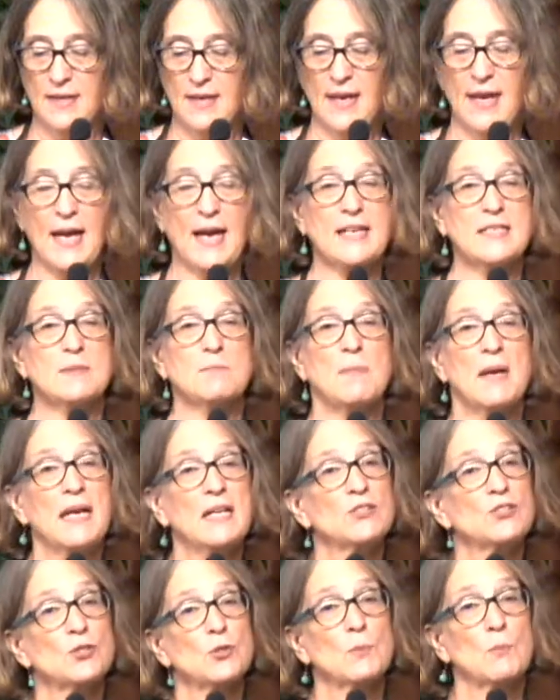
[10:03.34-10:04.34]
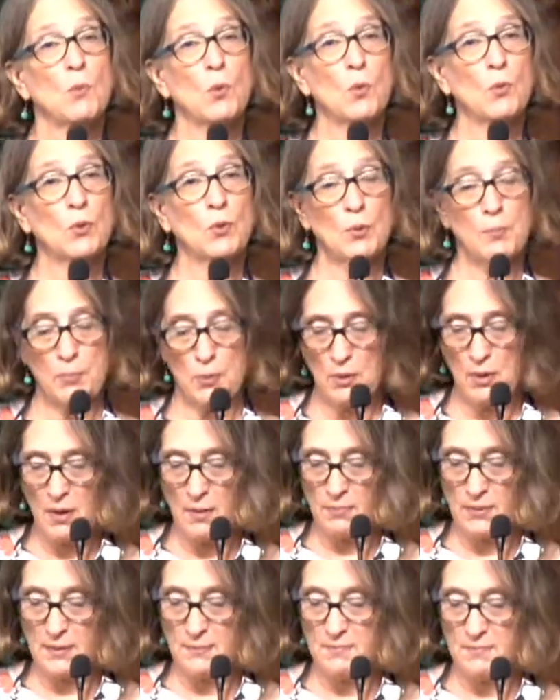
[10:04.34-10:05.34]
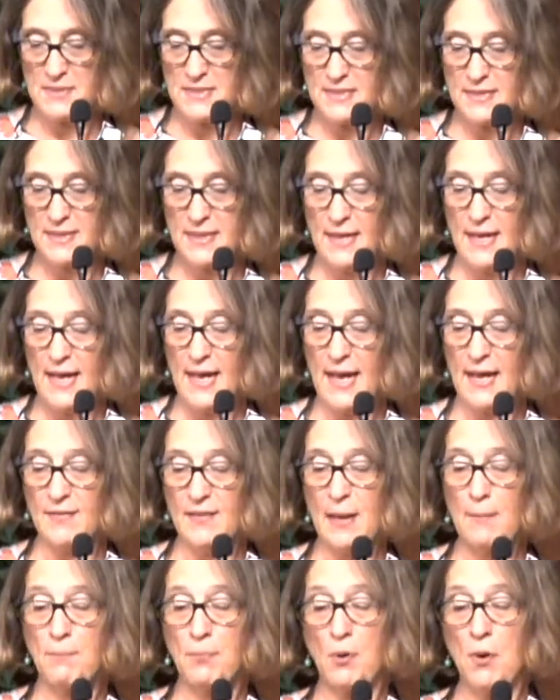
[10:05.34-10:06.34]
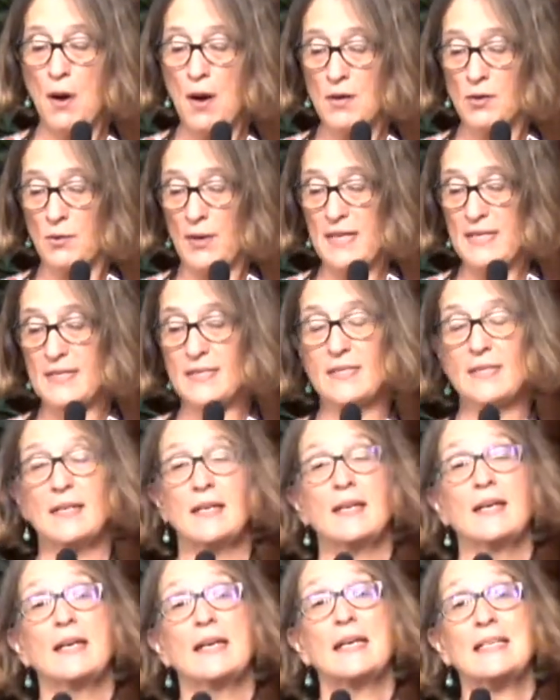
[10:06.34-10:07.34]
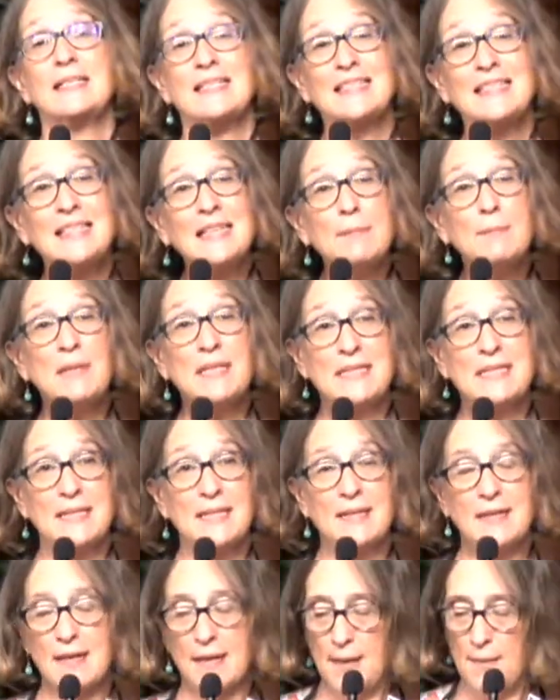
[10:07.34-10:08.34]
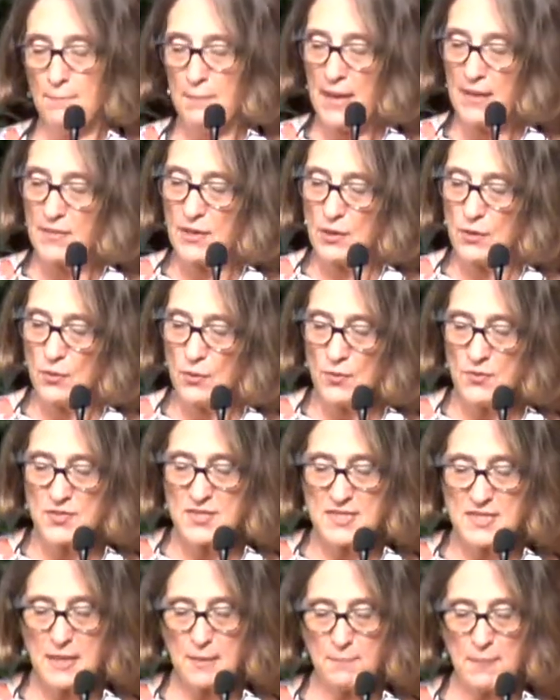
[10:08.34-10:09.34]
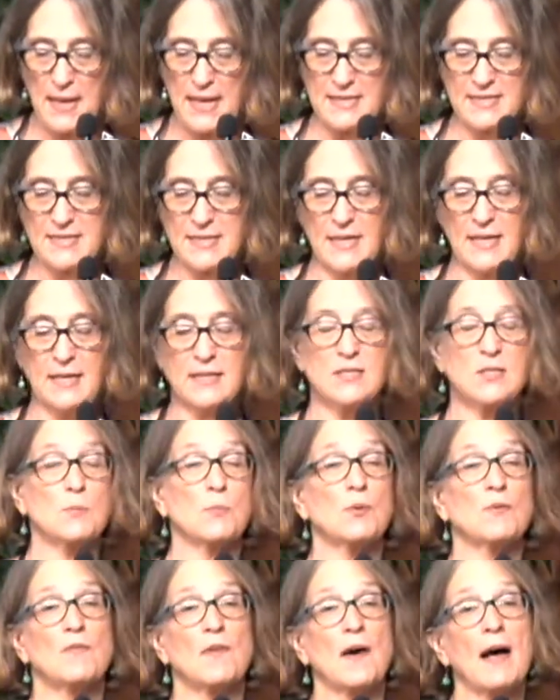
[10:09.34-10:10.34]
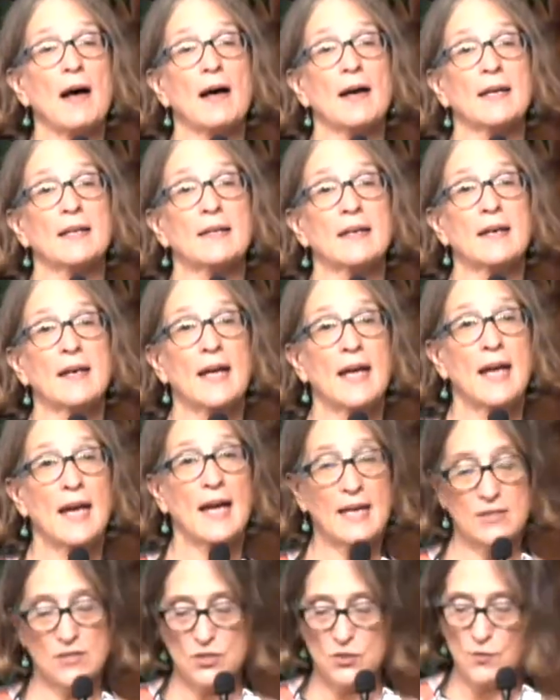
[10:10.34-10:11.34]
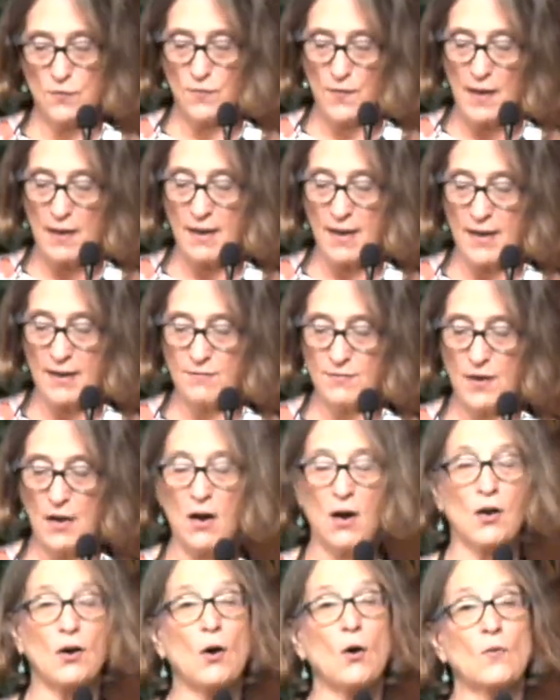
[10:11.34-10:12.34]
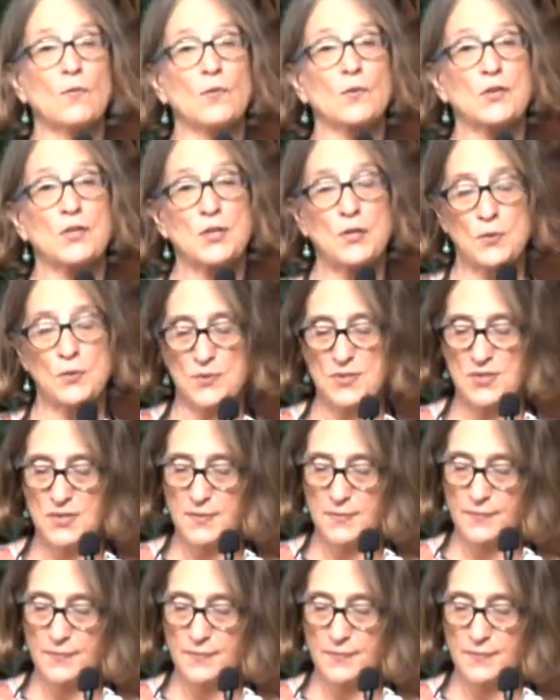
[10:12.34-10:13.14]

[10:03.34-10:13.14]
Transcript: has major moral problems, and that progress is limited by the Earth's capacity to provide and survive our overuse.